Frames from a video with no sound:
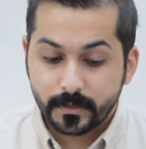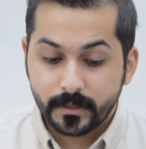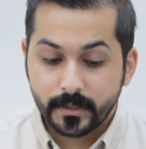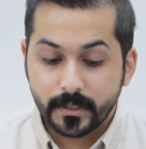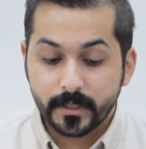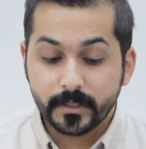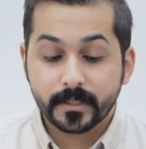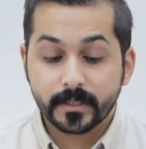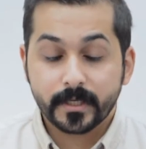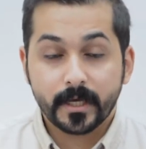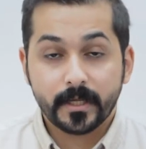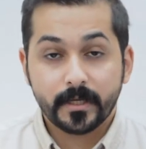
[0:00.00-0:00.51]

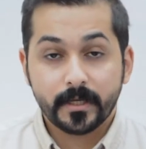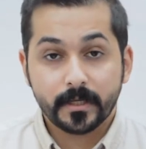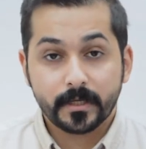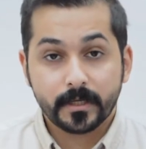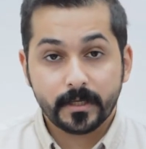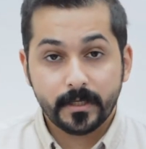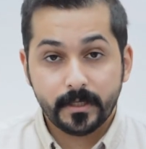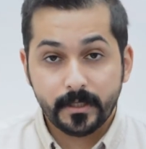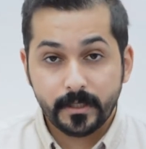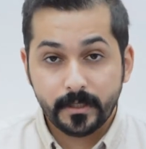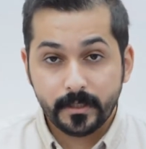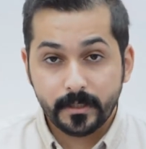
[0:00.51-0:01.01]
It can
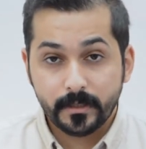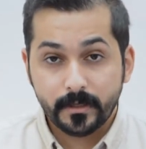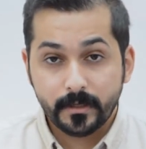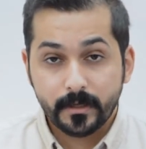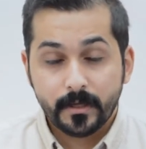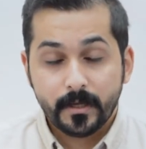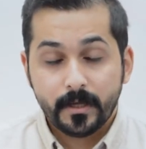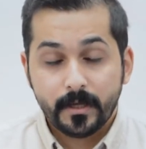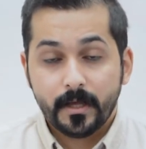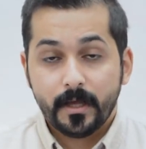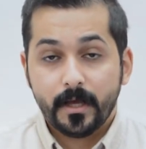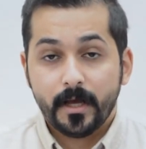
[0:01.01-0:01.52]
clean
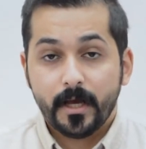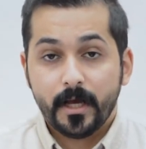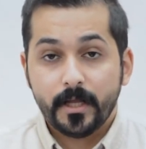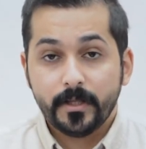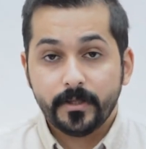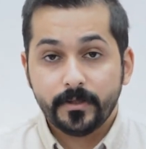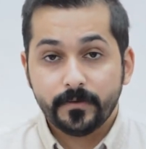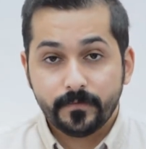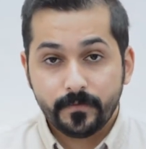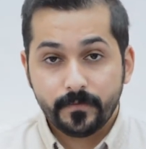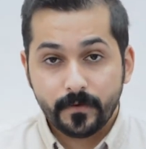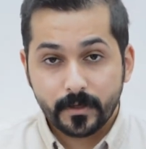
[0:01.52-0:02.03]

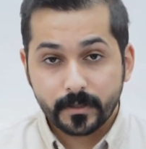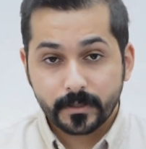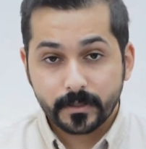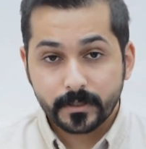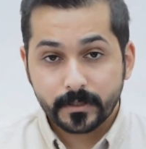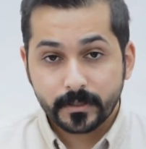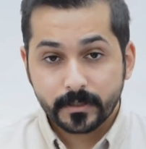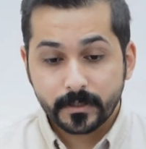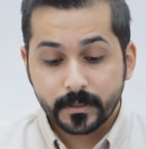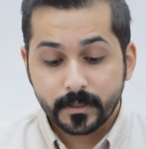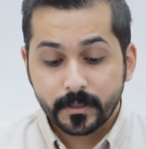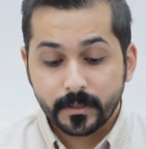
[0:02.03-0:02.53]
and flush
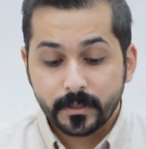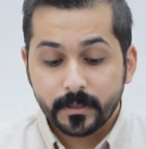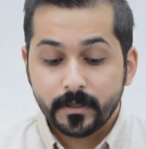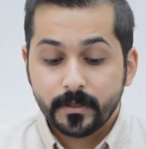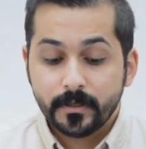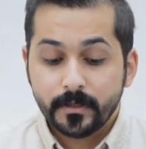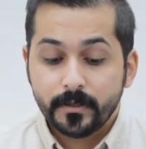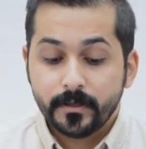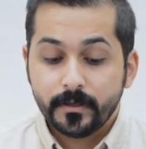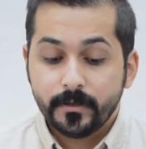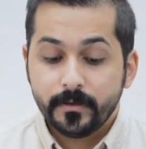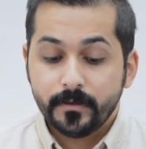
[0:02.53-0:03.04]

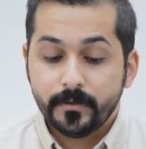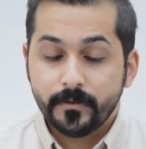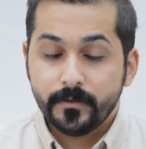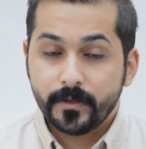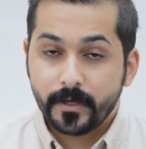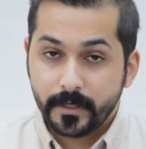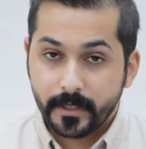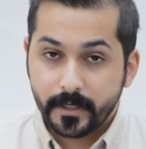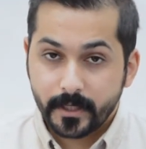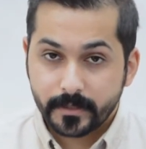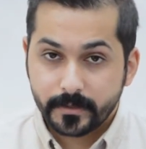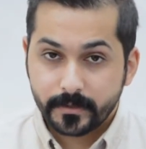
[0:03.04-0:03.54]
the
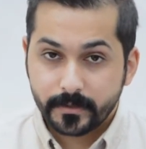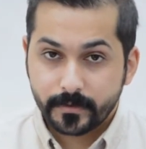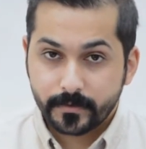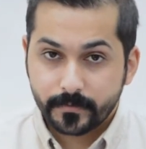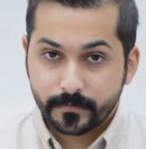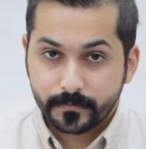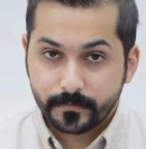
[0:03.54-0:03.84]
reactor.